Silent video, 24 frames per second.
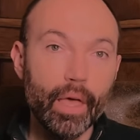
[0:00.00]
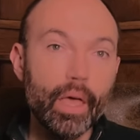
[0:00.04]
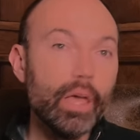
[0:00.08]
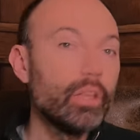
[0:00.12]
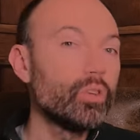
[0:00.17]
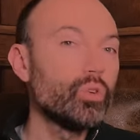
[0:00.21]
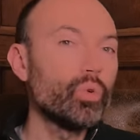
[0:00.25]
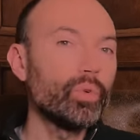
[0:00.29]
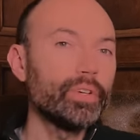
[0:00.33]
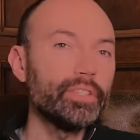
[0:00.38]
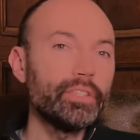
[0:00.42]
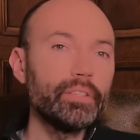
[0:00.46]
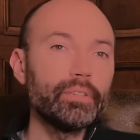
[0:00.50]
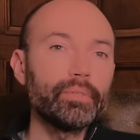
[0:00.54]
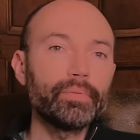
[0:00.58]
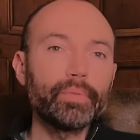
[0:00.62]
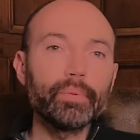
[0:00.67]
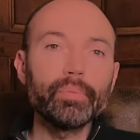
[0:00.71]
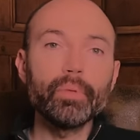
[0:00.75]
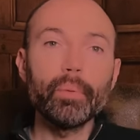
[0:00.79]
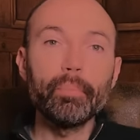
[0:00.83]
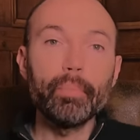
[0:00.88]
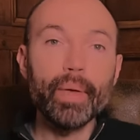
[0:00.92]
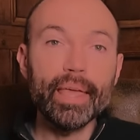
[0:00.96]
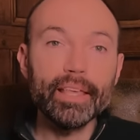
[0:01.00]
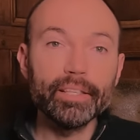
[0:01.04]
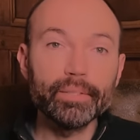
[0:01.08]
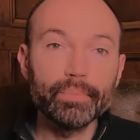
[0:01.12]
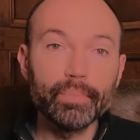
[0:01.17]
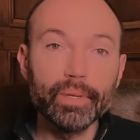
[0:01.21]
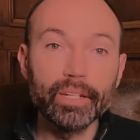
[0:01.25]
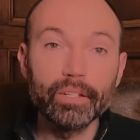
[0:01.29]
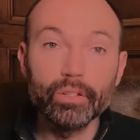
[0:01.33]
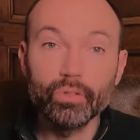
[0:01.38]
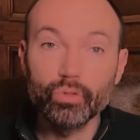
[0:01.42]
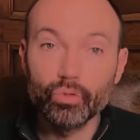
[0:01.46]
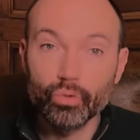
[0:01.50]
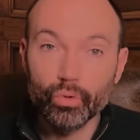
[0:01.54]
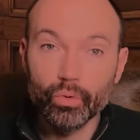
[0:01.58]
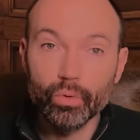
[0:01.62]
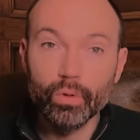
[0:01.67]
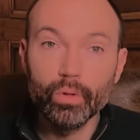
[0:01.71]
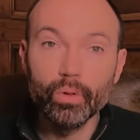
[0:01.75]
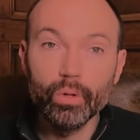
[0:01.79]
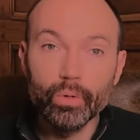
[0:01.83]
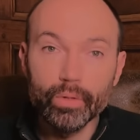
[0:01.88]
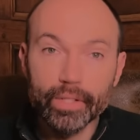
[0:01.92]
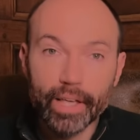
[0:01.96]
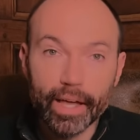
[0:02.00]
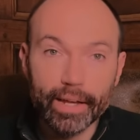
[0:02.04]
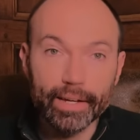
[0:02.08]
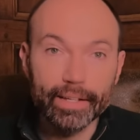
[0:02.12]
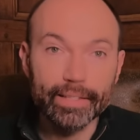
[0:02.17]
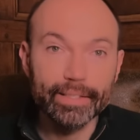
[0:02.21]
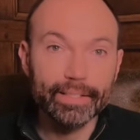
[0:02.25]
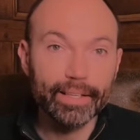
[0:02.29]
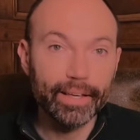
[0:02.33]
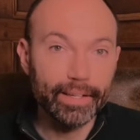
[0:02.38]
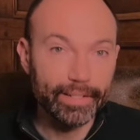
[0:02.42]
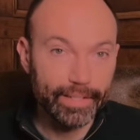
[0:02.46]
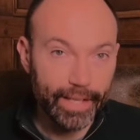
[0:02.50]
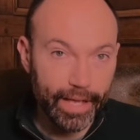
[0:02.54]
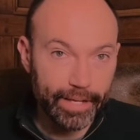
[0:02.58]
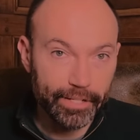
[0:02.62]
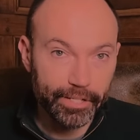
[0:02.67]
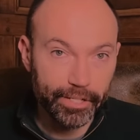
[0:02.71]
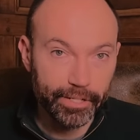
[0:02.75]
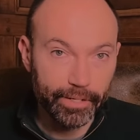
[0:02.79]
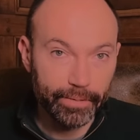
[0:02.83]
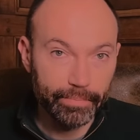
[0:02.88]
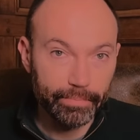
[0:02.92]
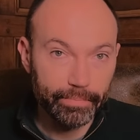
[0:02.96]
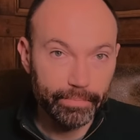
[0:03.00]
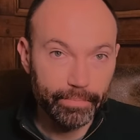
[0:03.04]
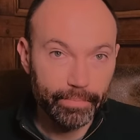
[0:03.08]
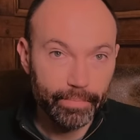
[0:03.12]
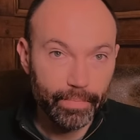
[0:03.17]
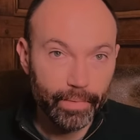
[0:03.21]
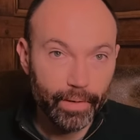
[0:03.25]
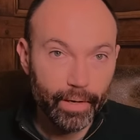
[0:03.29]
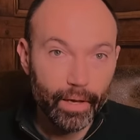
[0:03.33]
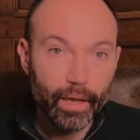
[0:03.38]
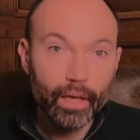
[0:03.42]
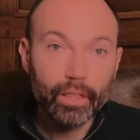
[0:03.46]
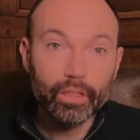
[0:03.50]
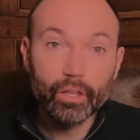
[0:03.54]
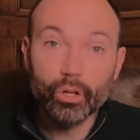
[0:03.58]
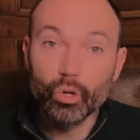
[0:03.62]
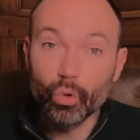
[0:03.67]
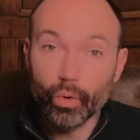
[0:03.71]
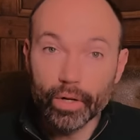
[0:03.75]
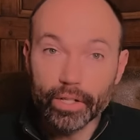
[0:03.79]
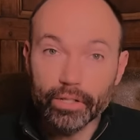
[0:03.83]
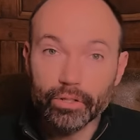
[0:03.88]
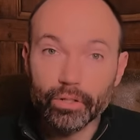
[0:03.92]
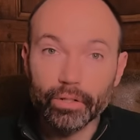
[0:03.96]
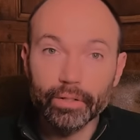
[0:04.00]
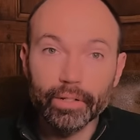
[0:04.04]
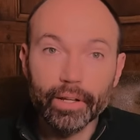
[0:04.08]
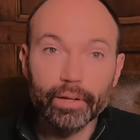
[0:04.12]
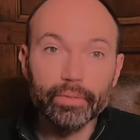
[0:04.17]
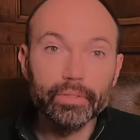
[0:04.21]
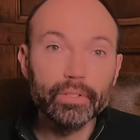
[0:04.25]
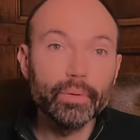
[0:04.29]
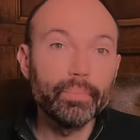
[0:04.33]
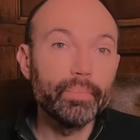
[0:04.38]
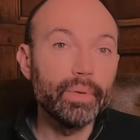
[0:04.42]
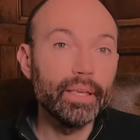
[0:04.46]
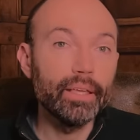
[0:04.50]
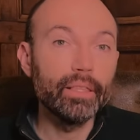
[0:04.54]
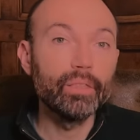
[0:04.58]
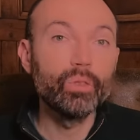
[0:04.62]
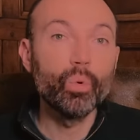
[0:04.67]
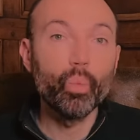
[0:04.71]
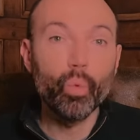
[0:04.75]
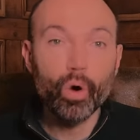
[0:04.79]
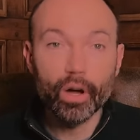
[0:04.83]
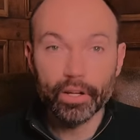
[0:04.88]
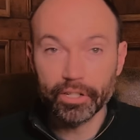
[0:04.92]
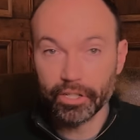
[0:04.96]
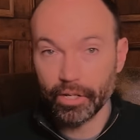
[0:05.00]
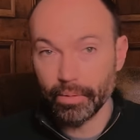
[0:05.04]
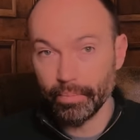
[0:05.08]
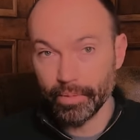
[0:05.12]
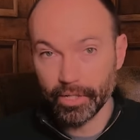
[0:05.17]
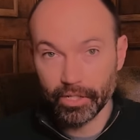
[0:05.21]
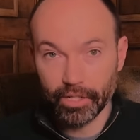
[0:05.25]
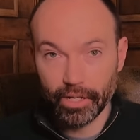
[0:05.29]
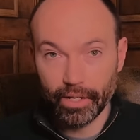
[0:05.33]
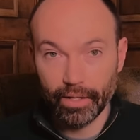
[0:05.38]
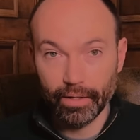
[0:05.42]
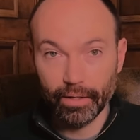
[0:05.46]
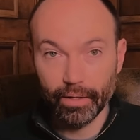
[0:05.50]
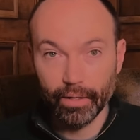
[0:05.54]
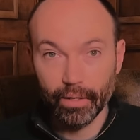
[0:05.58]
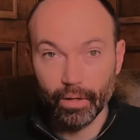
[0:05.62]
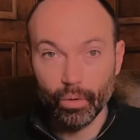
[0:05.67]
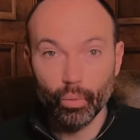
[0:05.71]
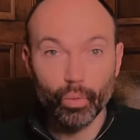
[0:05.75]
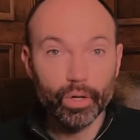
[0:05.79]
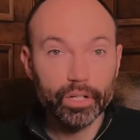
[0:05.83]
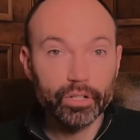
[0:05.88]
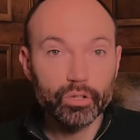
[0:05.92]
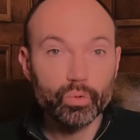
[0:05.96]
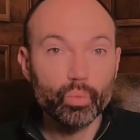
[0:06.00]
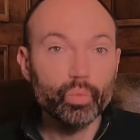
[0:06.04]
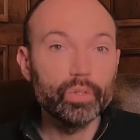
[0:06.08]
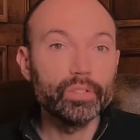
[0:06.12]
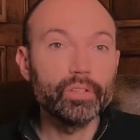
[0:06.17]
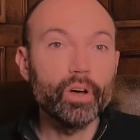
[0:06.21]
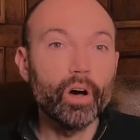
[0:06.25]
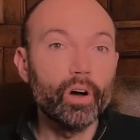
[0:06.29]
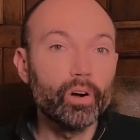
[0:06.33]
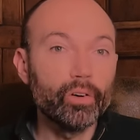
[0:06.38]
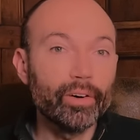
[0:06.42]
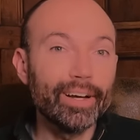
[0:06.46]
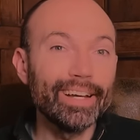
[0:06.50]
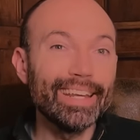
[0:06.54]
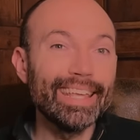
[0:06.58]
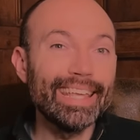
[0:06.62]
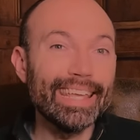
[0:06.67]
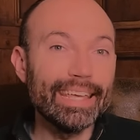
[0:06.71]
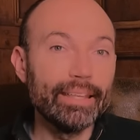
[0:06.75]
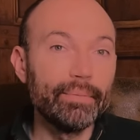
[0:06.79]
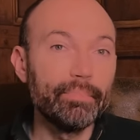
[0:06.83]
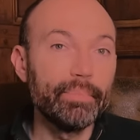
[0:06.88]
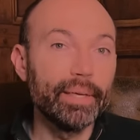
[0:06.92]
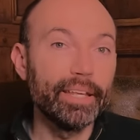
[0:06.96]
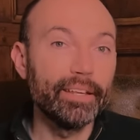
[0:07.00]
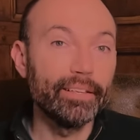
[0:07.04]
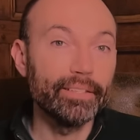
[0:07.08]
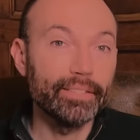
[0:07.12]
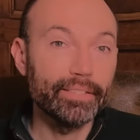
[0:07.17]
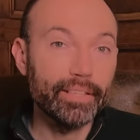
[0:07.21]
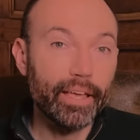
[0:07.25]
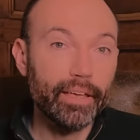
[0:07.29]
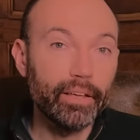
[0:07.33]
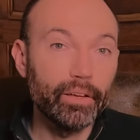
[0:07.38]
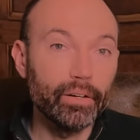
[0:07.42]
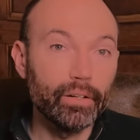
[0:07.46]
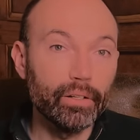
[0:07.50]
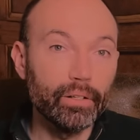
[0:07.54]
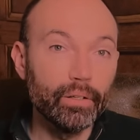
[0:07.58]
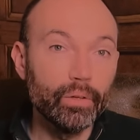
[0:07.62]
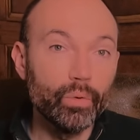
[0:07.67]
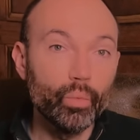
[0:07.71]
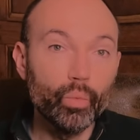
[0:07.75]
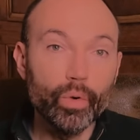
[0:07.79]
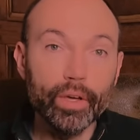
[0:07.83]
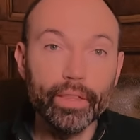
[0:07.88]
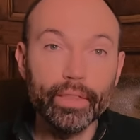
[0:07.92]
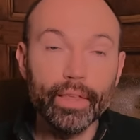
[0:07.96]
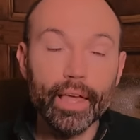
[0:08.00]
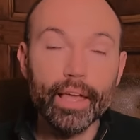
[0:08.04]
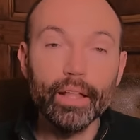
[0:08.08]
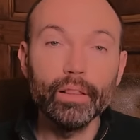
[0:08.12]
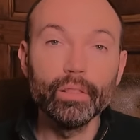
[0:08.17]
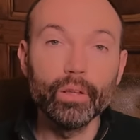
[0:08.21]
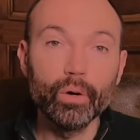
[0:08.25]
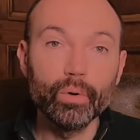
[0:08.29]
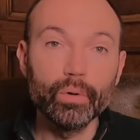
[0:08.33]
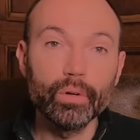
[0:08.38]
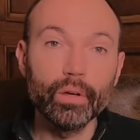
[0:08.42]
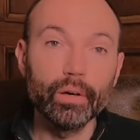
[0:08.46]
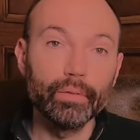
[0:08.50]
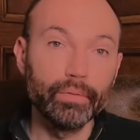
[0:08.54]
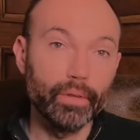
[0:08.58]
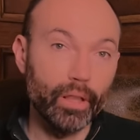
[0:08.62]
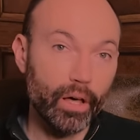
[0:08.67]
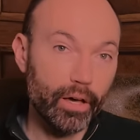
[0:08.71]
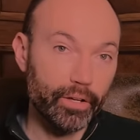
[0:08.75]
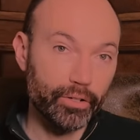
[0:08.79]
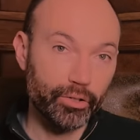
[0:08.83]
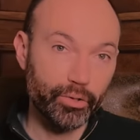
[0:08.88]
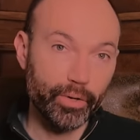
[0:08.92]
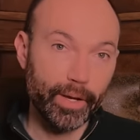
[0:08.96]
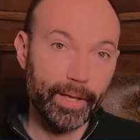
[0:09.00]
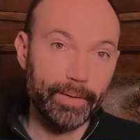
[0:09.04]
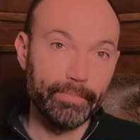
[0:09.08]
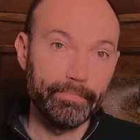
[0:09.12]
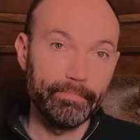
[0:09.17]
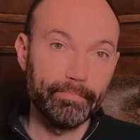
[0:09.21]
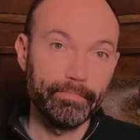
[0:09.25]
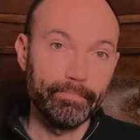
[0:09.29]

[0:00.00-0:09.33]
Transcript: Noises from the basement drew the lieutenant's attention. The noise turned out to be the washing machine, which was already in mid-cycle with a load of laundry.